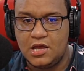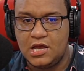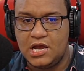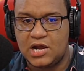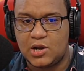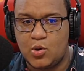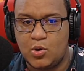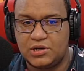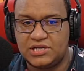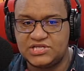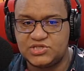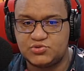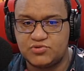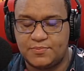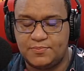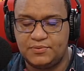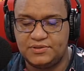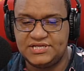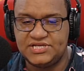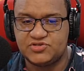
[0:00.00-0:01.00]
According to
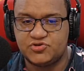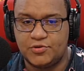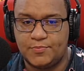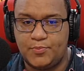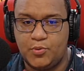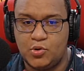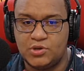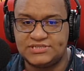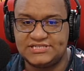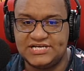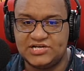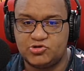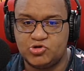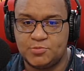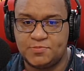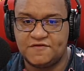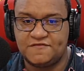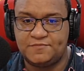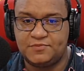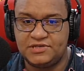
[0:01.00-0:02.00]
a police report, a
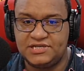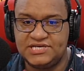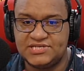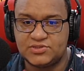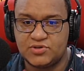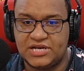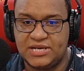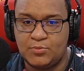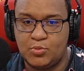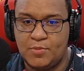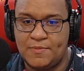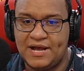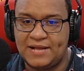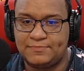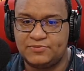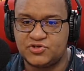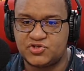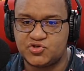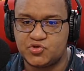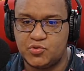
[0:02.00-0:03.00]
group of police on a mobile
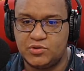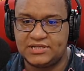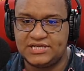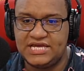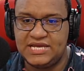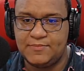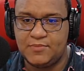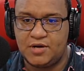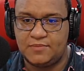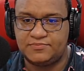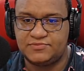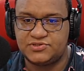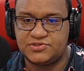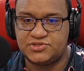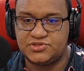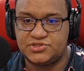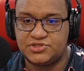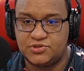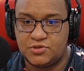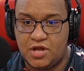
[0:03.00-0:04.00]
patrol came
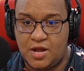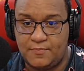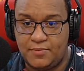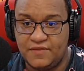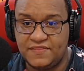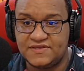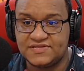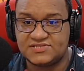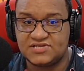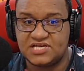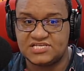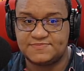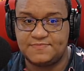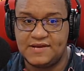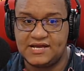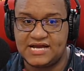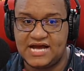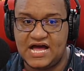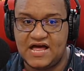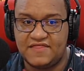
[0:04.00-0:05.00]
upon the
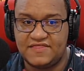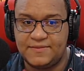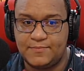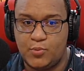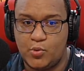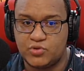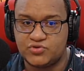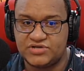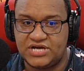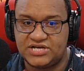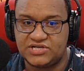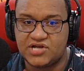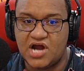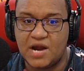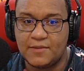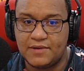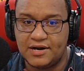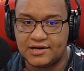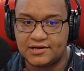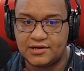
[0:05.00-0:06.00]
suspect at the Port Drank
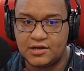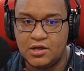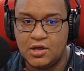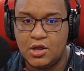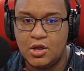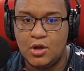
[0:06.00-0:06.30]
Tarmac,